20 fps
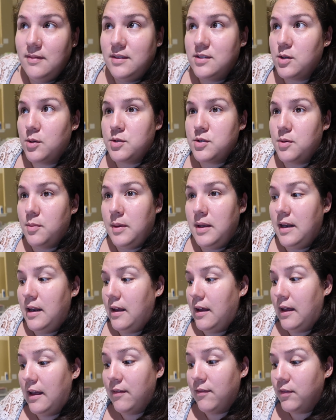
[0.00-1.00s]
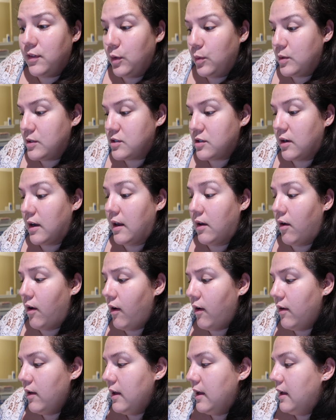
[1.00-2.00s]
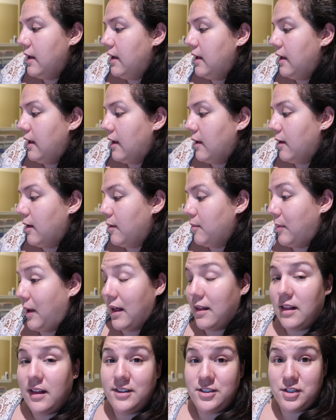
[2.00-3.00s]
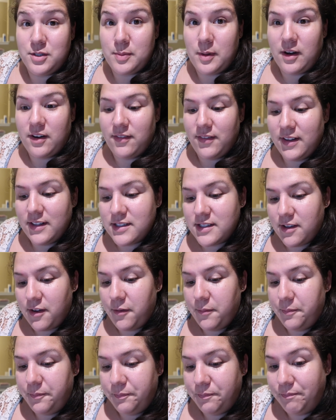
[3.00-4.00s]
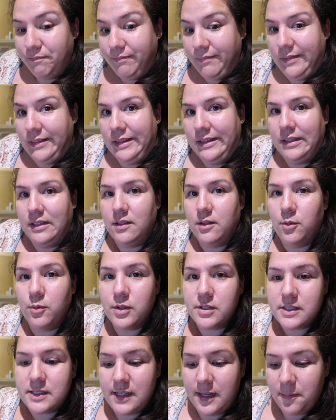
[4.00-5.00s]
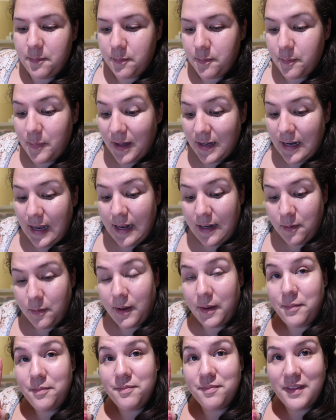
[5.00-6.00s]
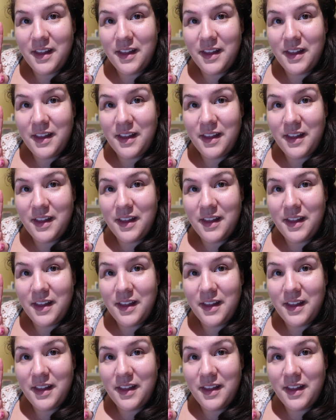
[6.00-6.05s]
social media influencer at all, um, backlash is part of it. So we'll see. But anyway,